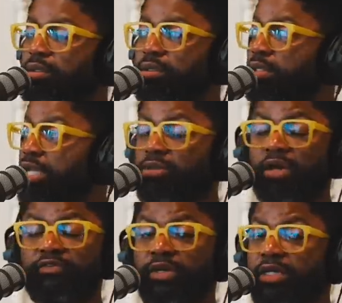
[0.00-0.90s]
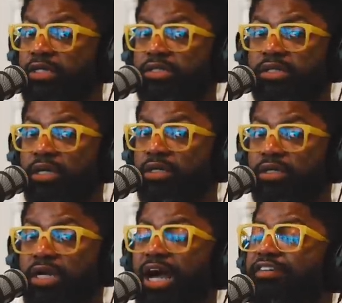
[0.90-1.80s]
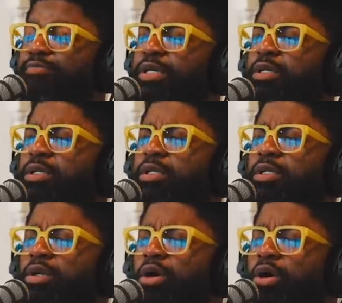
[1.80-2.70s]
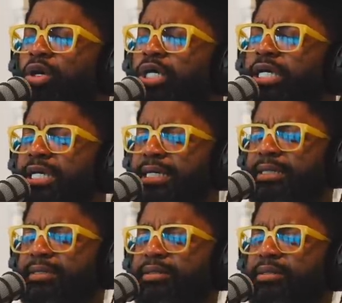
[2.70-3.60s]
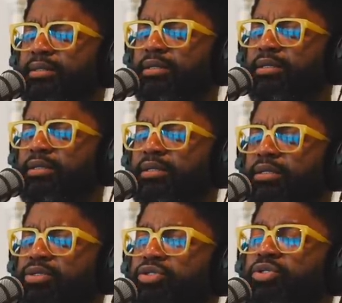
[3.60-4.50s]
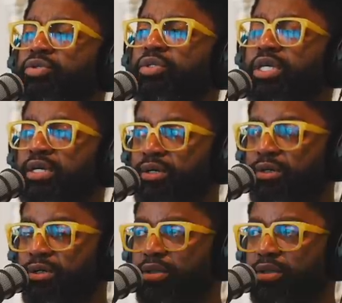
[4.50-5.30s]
That's what I feel like he's saying. I've been longing to hear